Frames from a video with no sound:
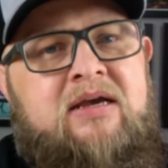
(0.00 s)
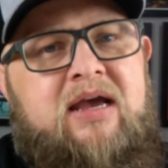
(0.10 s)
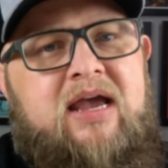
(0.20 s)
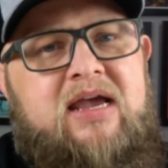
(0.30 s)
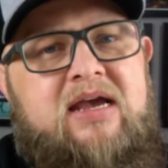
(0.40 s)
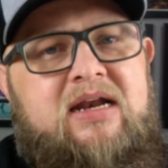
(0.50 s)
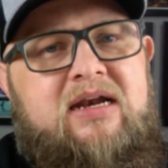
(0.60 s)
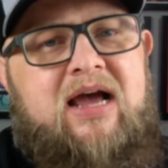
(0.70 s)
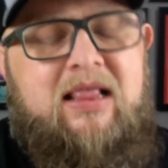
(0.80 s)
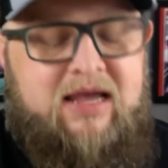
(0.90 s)

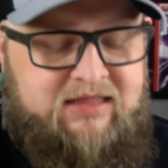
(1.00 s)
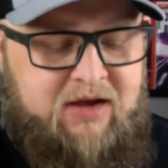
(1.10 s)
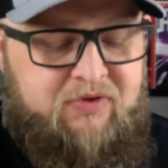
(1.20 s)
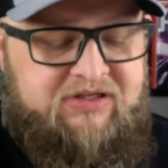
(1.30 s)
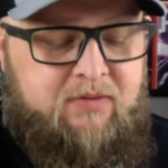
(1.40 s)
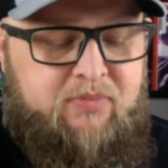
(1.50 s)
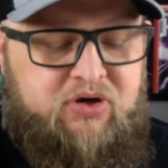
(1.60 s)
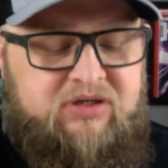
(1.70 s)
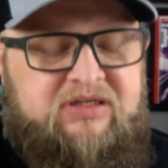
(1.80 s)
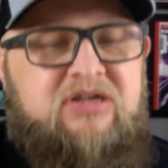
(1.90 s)
and I like that with some
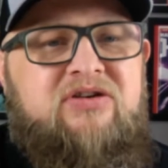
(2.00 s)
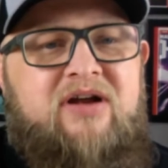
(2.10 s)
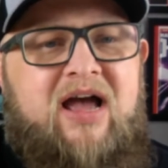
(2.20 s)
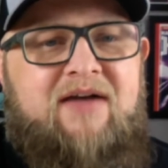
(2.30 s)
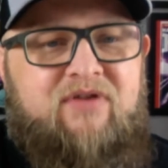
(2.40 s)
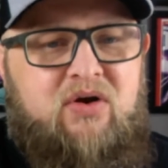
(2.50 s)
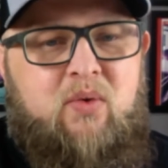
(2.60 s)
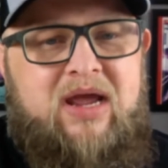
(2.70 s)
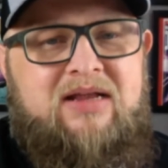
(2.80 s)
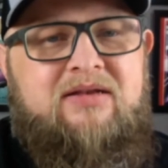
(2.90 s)
books because you're not having to
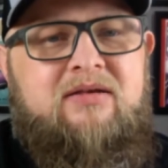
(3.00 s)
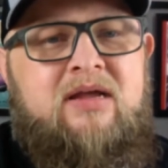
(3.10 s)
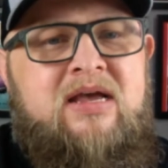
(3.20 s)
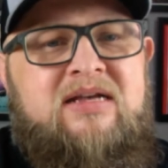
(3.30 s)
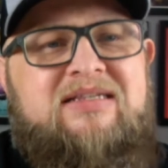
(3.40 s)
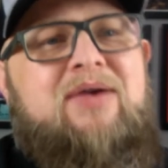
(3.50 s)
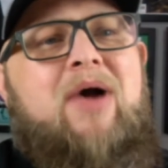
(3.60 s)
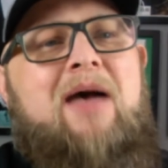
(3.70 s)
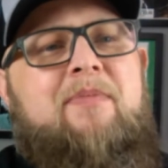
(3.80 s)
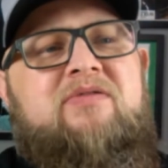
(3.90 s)
wait and see what
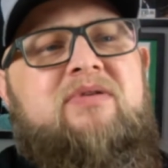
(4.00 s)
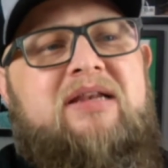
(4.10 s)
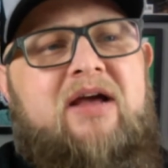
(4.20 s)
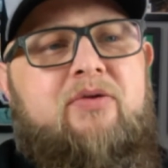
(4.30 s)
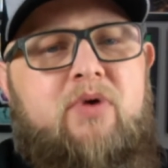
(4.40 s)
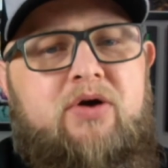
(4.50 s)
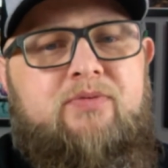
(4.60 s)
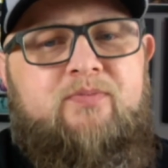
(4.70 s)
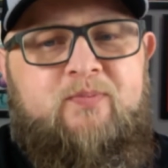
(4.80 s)
happens with it down the road.